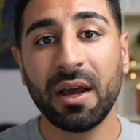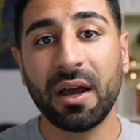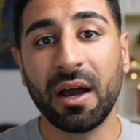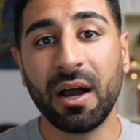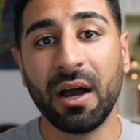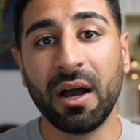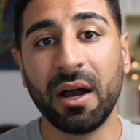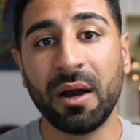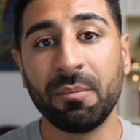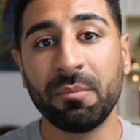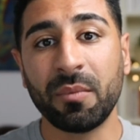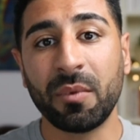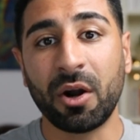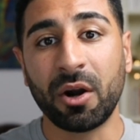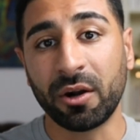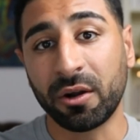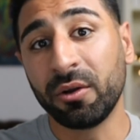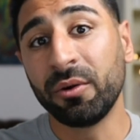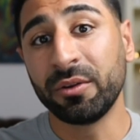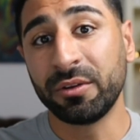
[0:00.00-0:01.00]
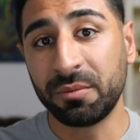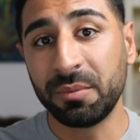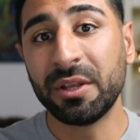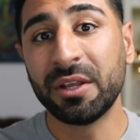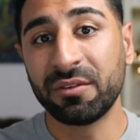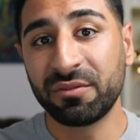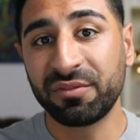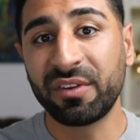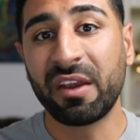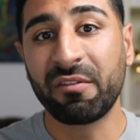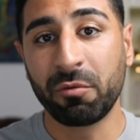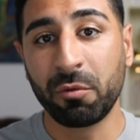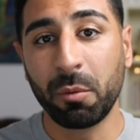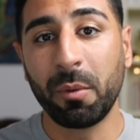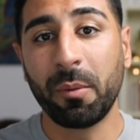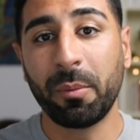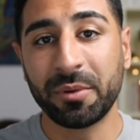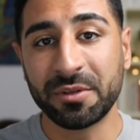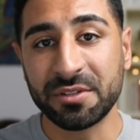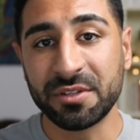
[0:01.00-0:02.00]
are going to be in
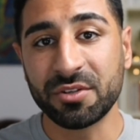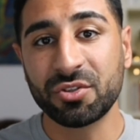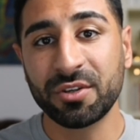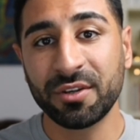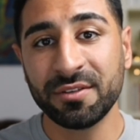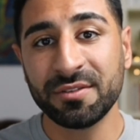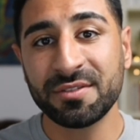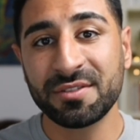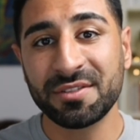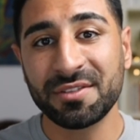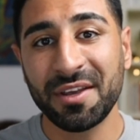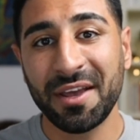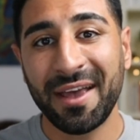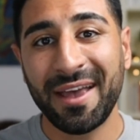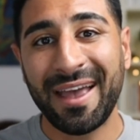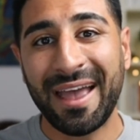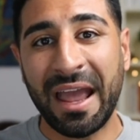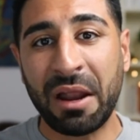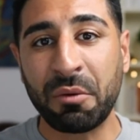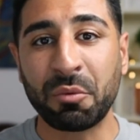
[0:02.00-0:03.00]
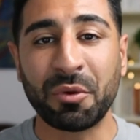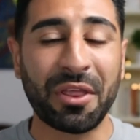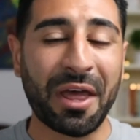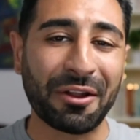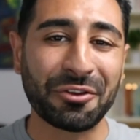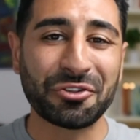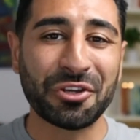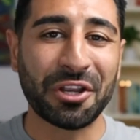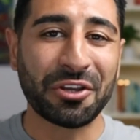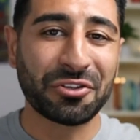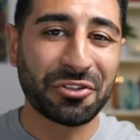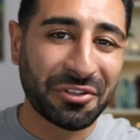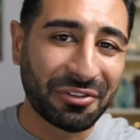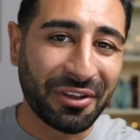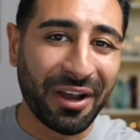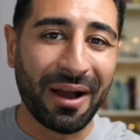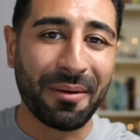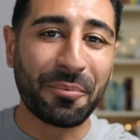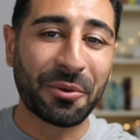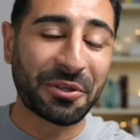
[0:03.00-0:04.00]
favorable positions. And without changing
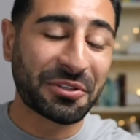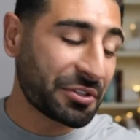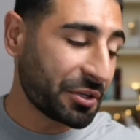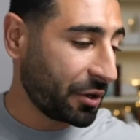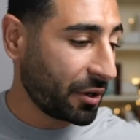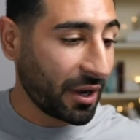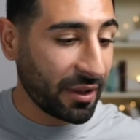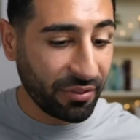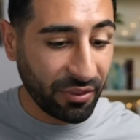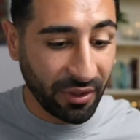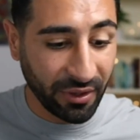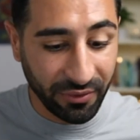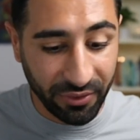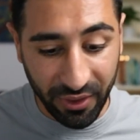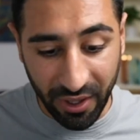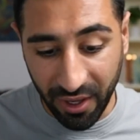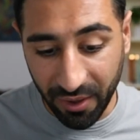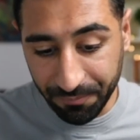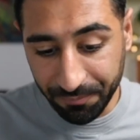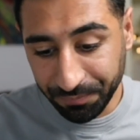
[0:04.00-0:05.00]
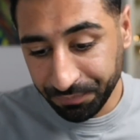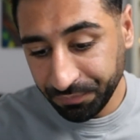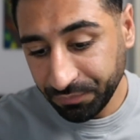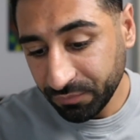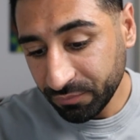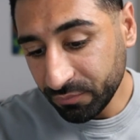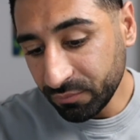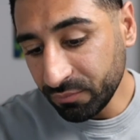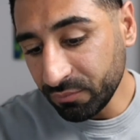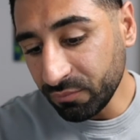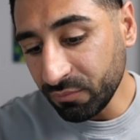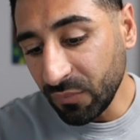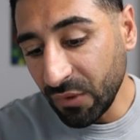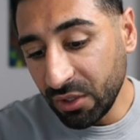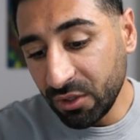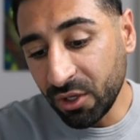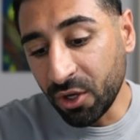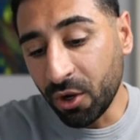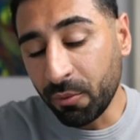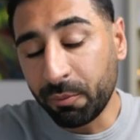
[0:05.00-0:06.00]
topics here, I think that,
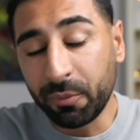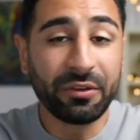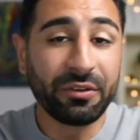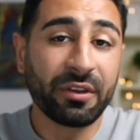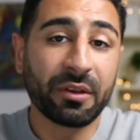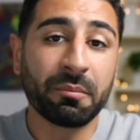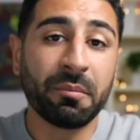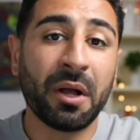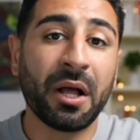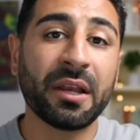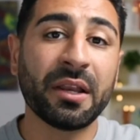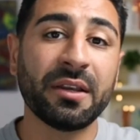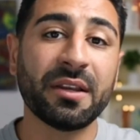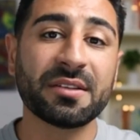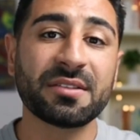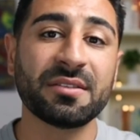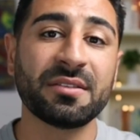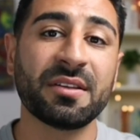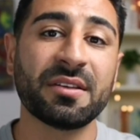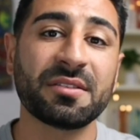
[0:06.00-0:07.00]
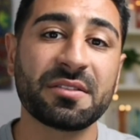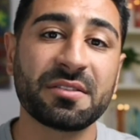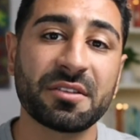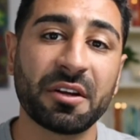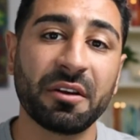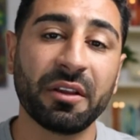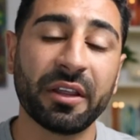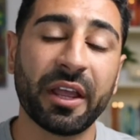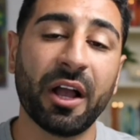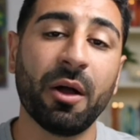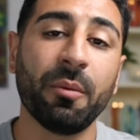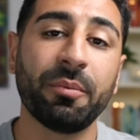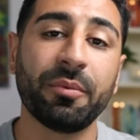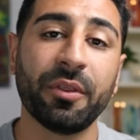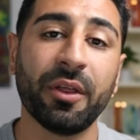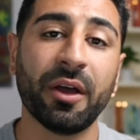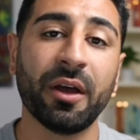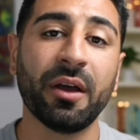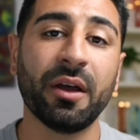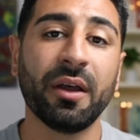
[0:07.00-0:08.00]
you know, printing money doesn't necessarily help
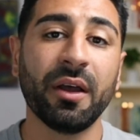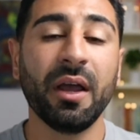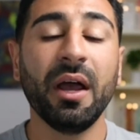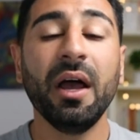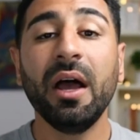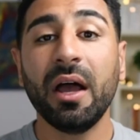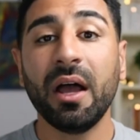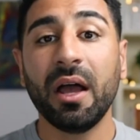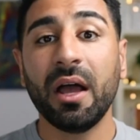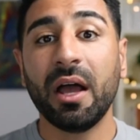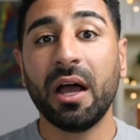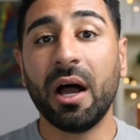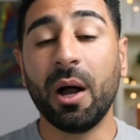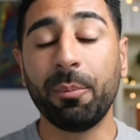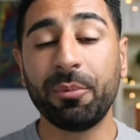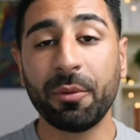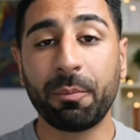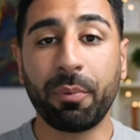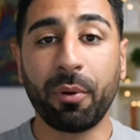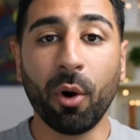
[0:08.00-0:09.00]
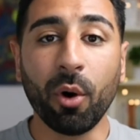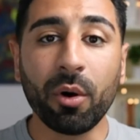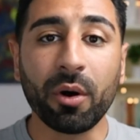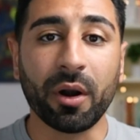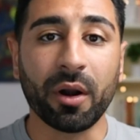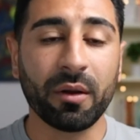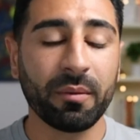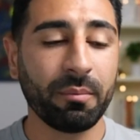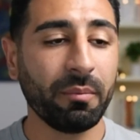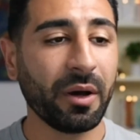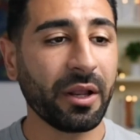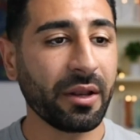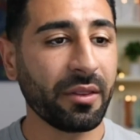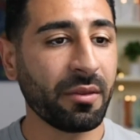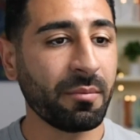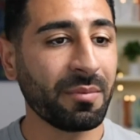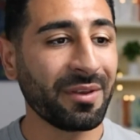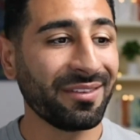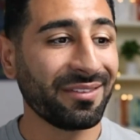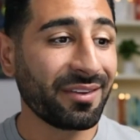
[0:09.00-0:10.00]
the poor. But in
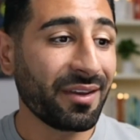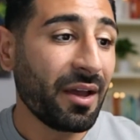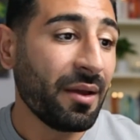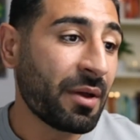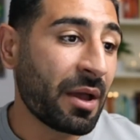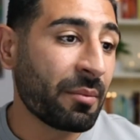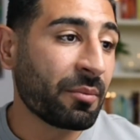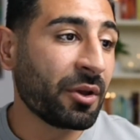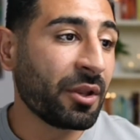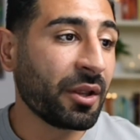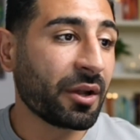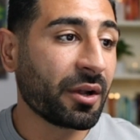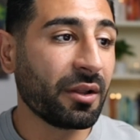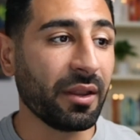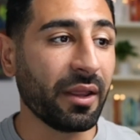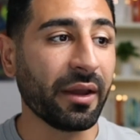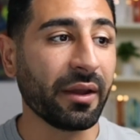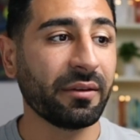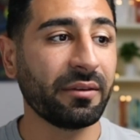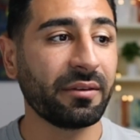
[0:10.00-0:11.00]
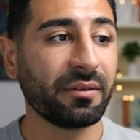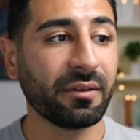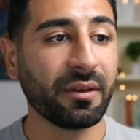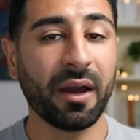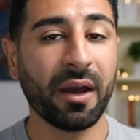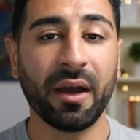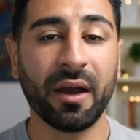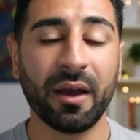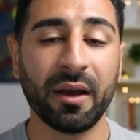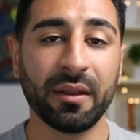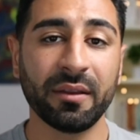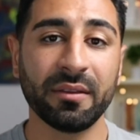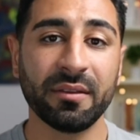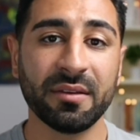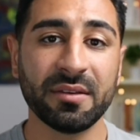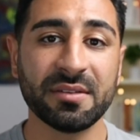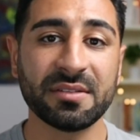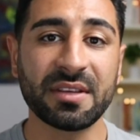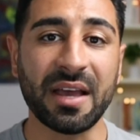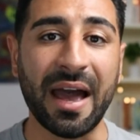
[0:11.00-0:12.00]
the meantime, I'm going to collect
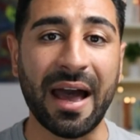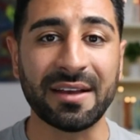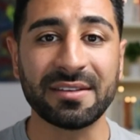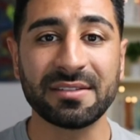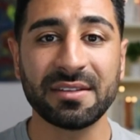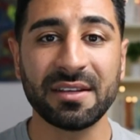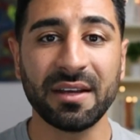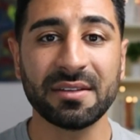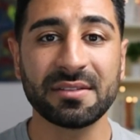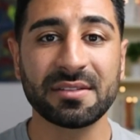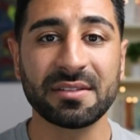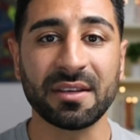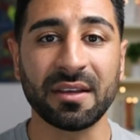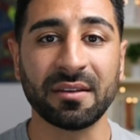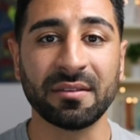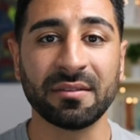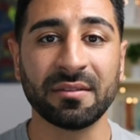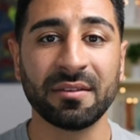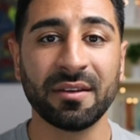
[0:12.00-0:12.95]
these assets and